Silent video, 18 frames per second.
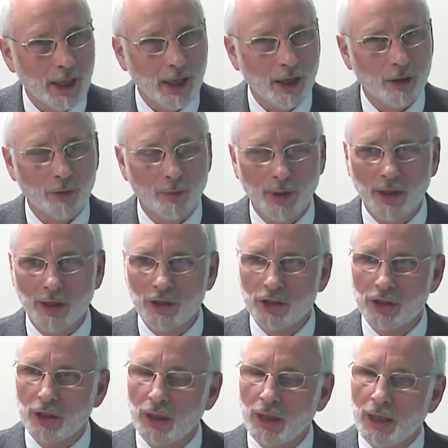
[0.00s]
In other
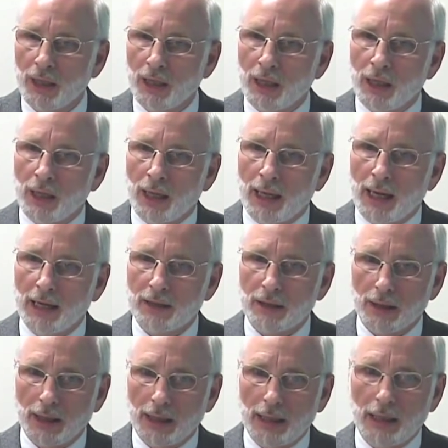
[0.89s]
words,
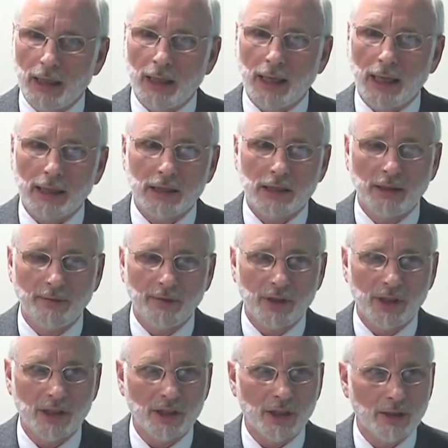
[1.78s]

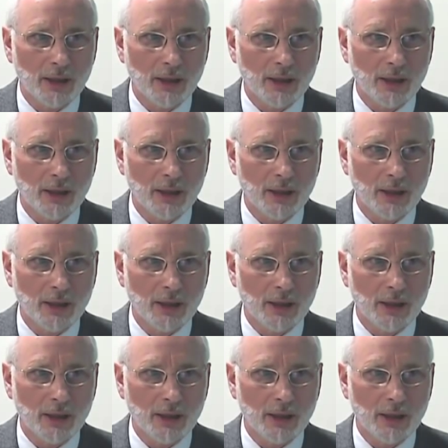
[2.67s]
activities